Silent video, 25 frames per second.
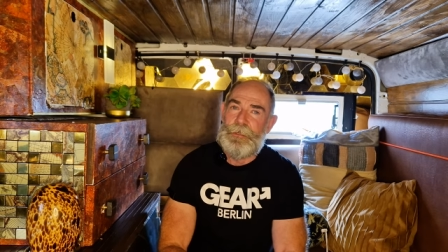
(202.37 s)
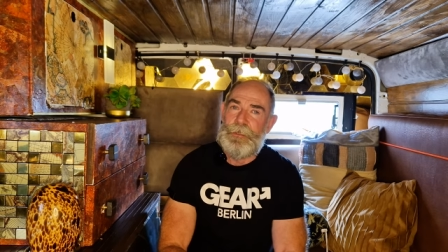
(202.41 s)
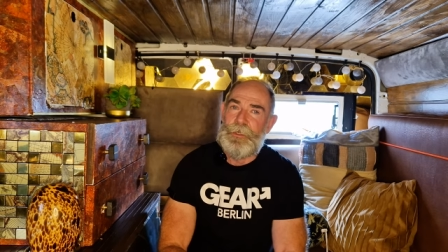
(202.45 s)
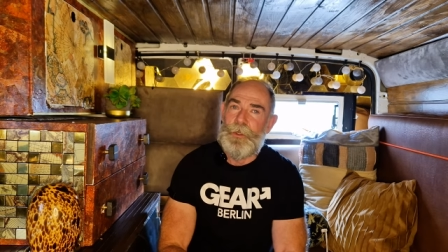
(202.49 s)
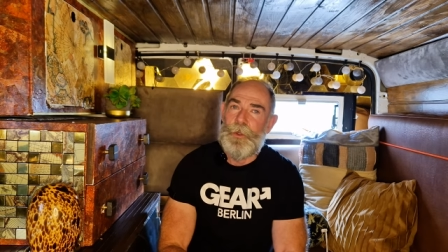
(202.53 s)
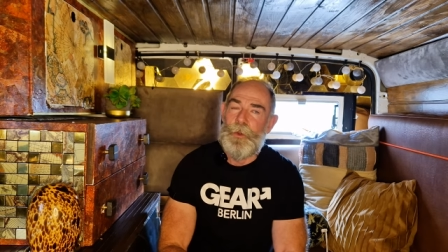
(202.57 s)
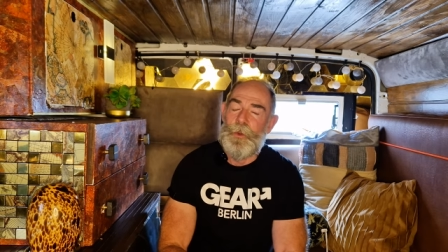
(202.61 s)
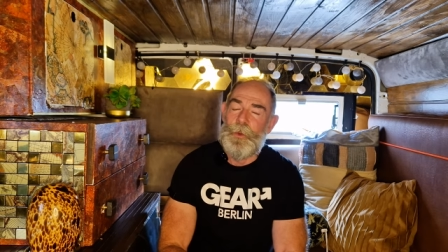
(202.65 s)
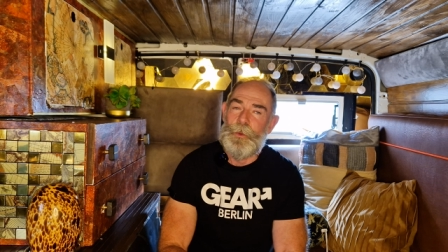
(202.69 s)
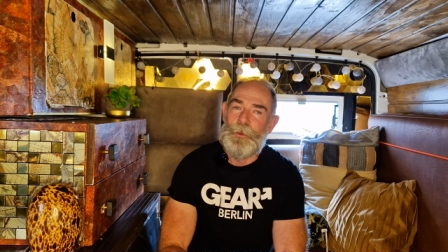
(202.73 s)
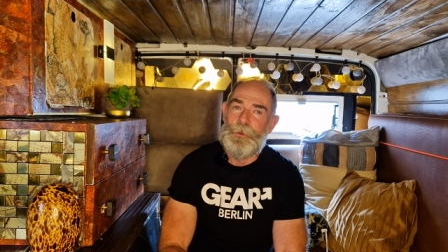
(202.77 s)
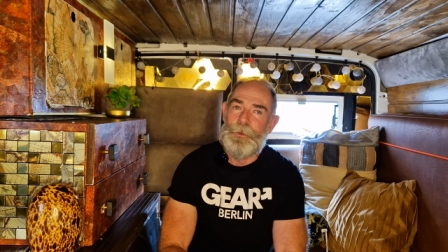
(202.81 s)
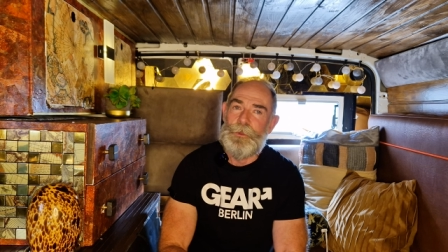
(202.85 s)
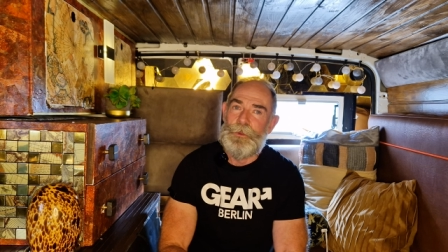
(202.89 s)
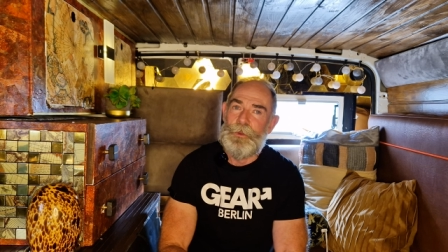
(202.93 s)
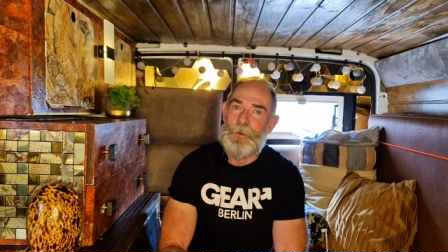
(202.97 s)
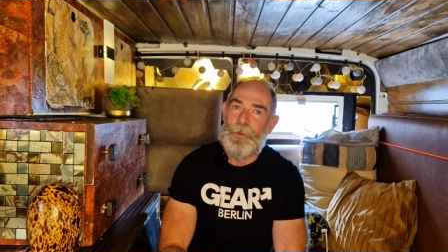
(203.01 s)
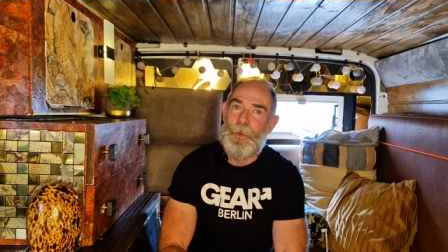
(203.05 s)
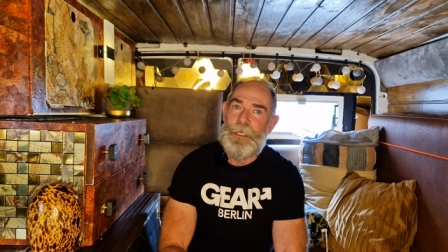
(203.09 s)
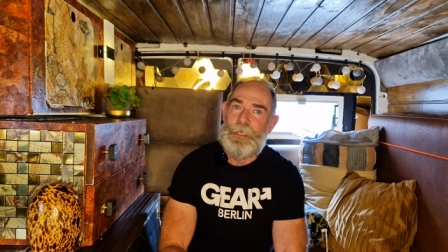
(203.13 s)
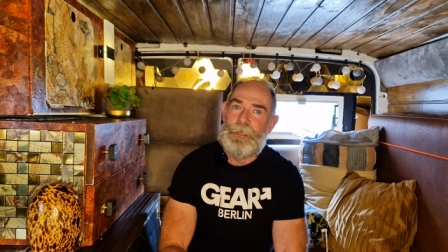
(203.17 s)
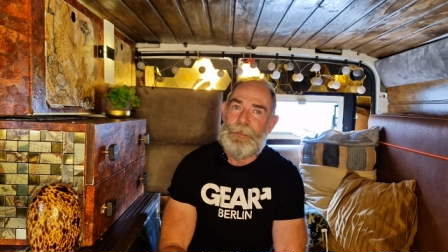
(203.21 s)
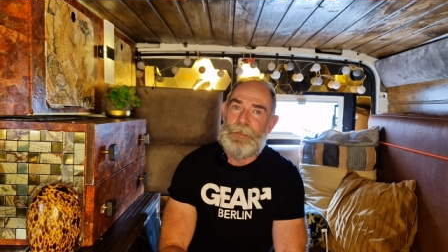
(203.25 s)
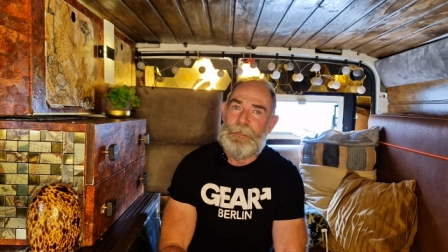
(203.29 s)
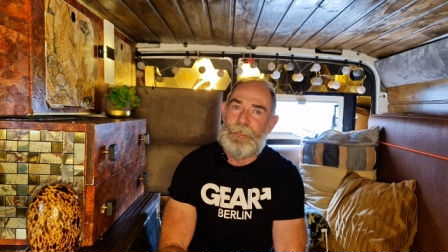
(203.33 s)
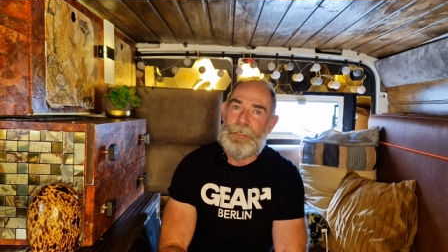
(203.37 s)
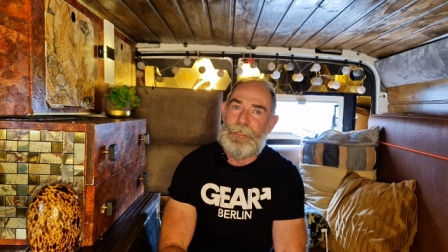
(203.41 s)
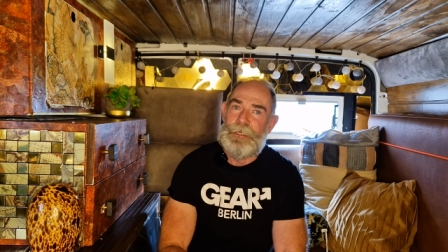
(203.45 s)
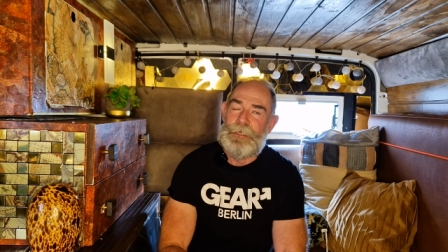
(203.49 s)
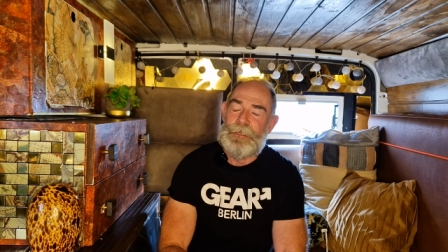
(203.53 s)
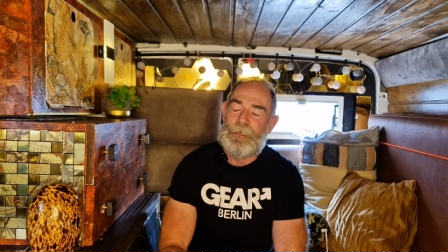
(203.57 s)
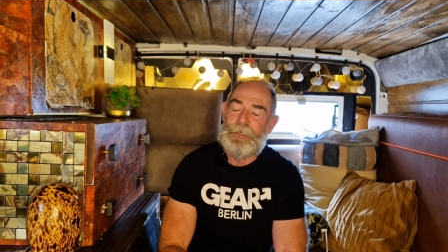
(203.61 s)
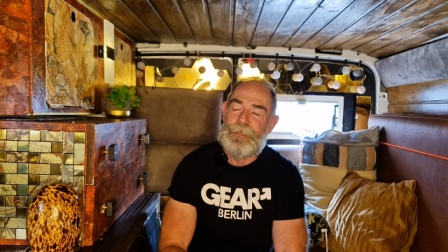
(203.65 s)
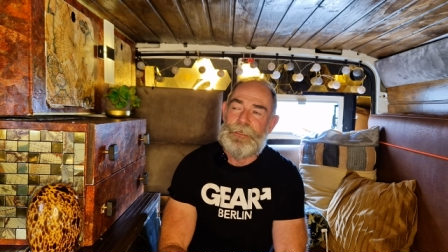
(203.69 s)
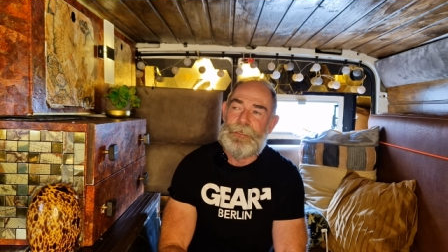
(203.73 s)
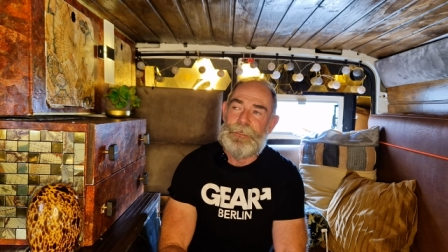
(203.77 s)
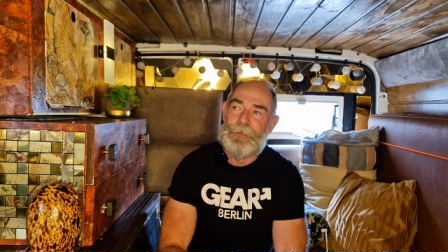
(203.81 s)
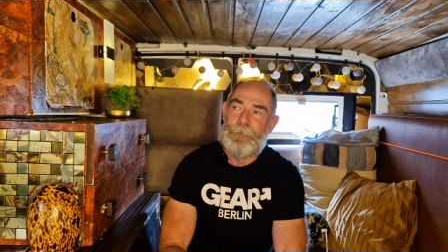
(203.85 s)
the golden
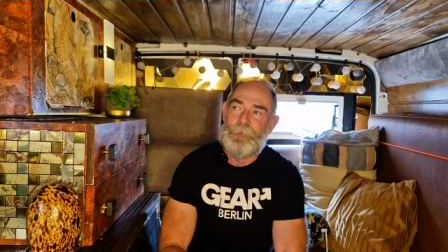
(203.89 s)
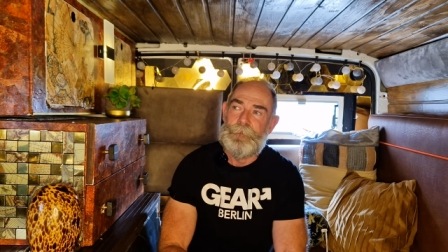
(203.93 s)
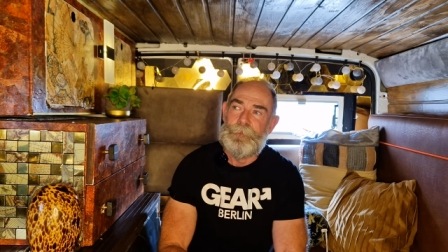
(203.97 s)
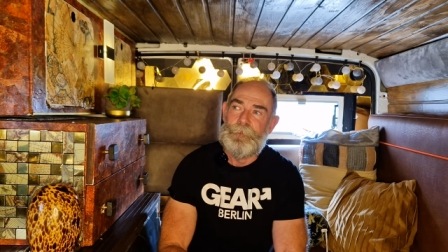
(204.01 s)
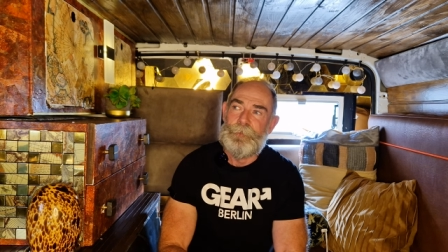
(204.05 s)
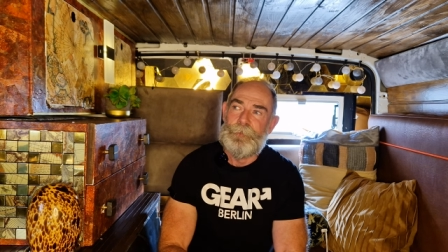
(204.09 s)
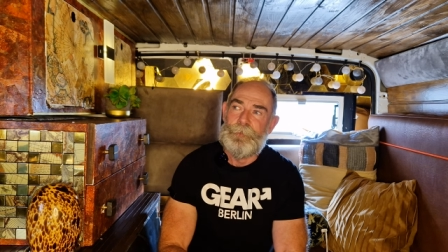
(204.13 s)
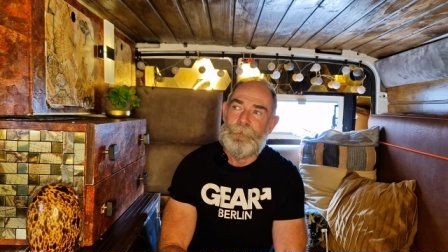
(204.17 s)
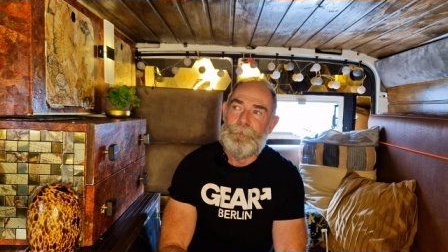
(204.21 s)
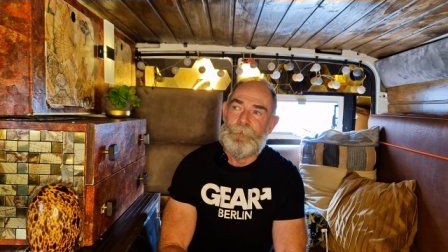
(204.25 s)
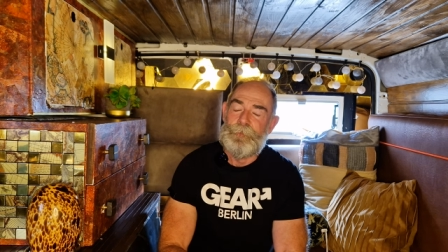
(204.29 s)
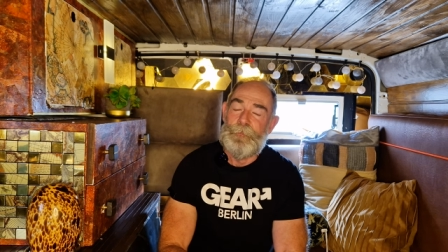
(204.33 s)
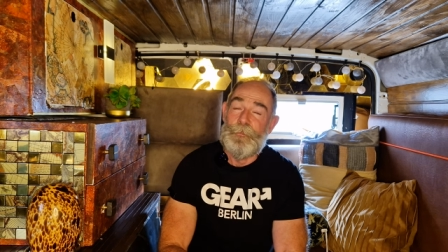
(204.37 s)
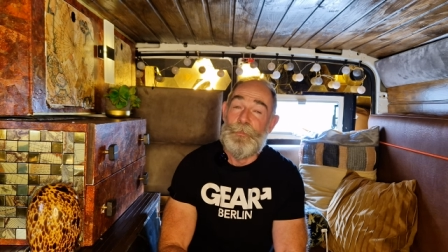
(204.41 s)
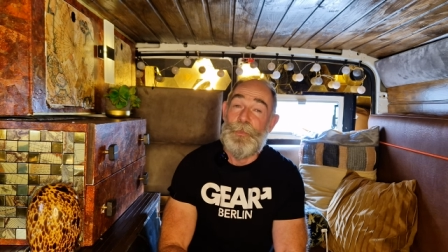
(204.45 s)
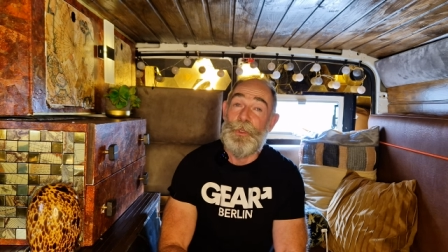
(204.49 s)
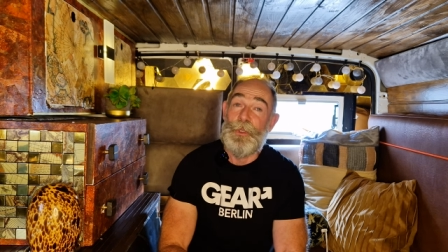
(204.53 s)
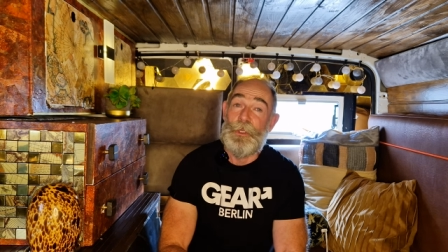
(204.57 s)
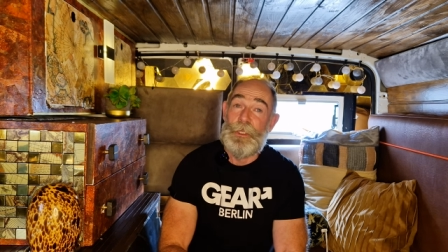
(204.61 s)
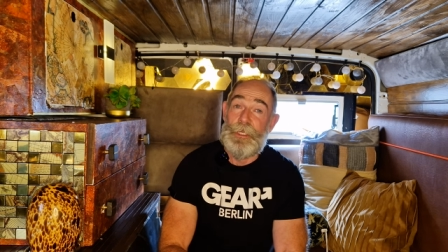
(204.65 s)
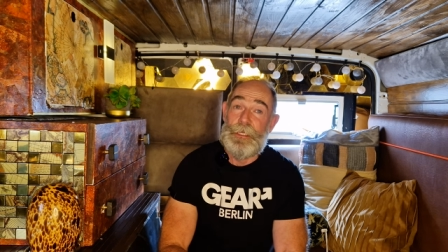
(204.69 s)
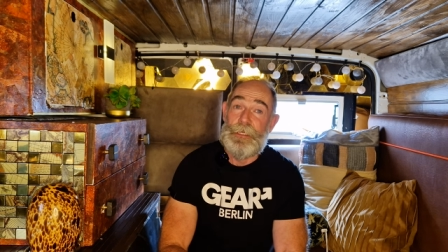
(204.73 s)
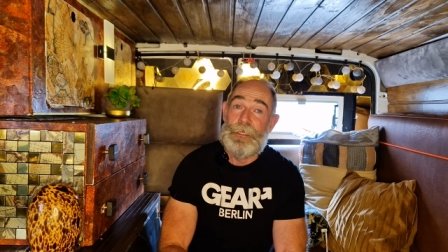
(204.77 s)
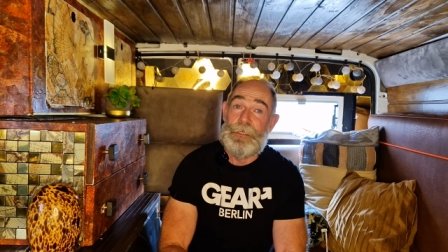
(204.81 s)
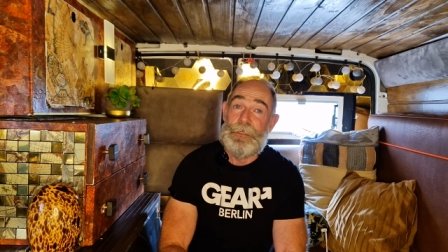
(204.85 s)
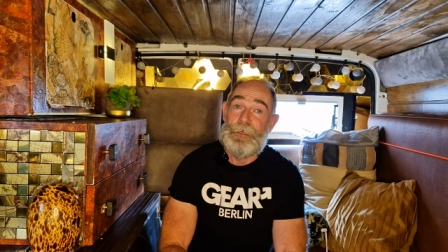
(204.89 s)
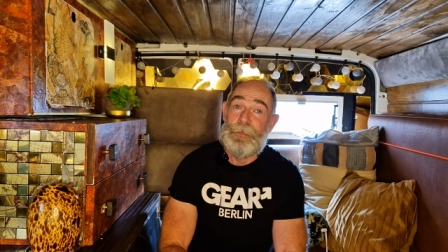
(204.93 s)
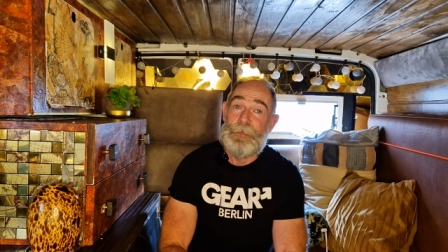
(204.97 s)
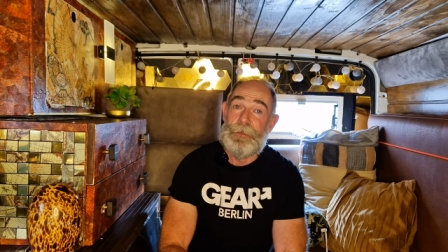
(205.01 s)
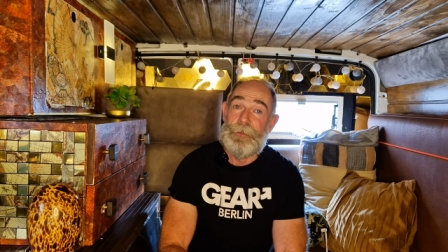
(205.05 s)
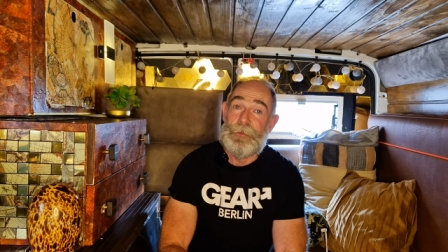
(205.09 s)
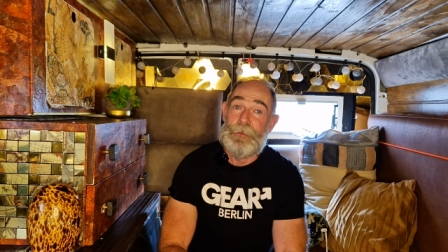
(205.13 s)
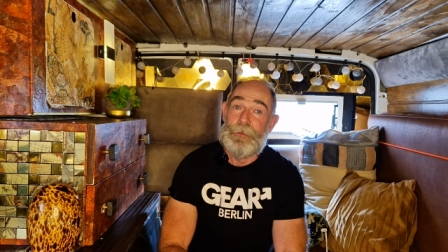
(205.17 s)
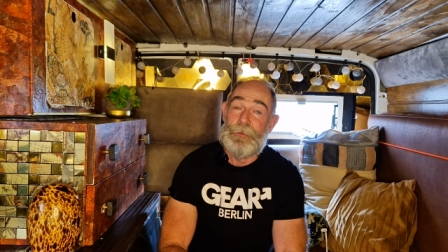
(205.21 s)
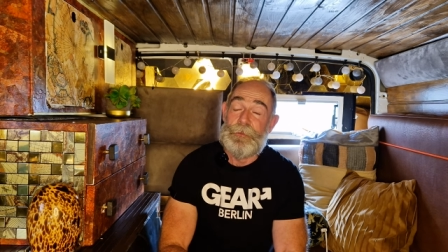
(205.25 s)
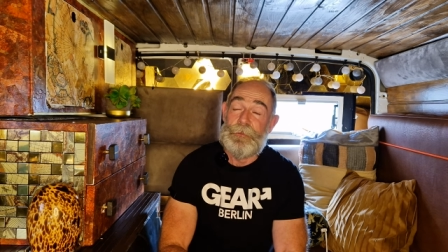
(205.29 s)
twenties. Berlin.